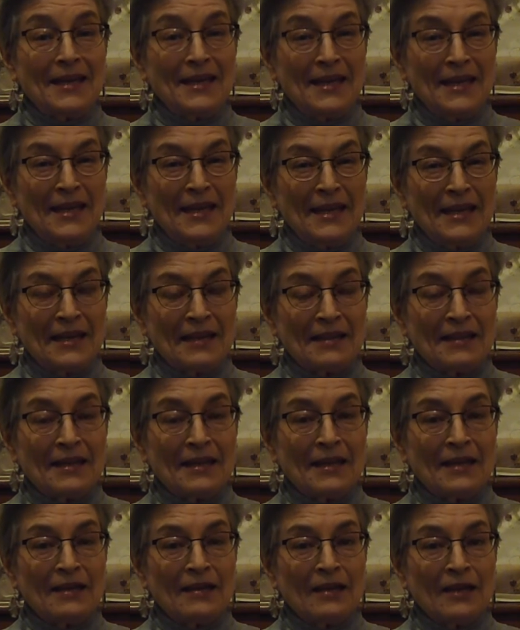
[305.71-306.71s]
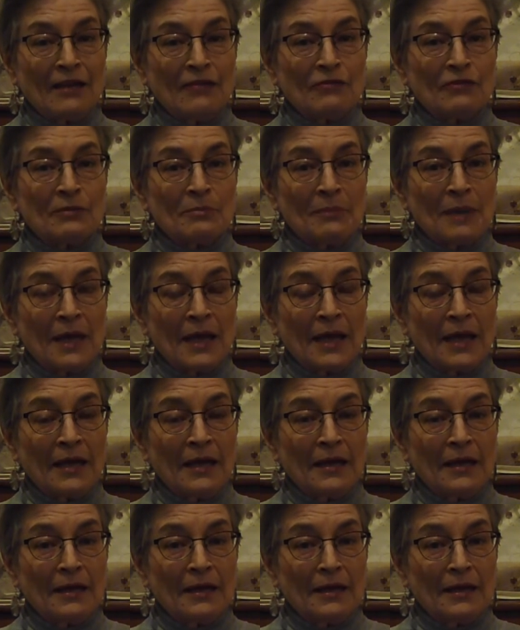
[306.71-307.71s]
he, I think, loved my
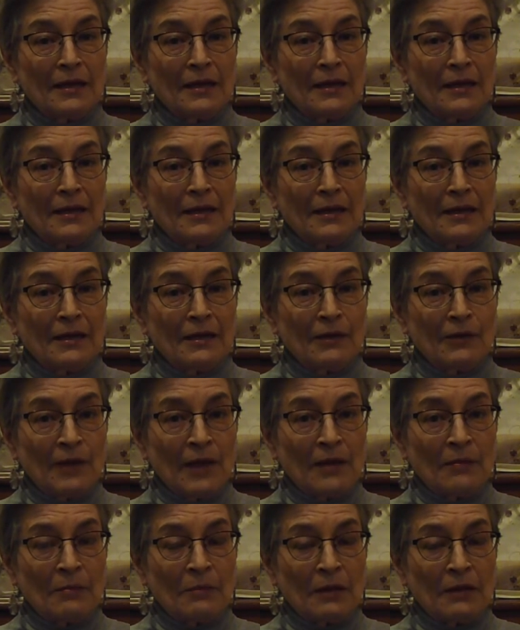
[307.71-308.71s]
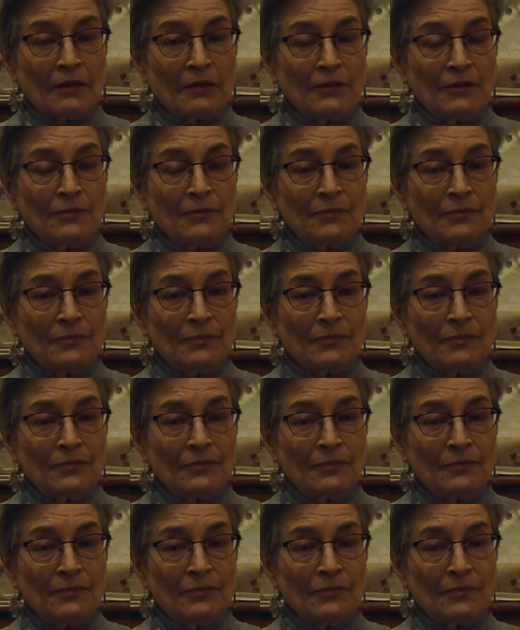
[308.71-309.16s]
grandmother,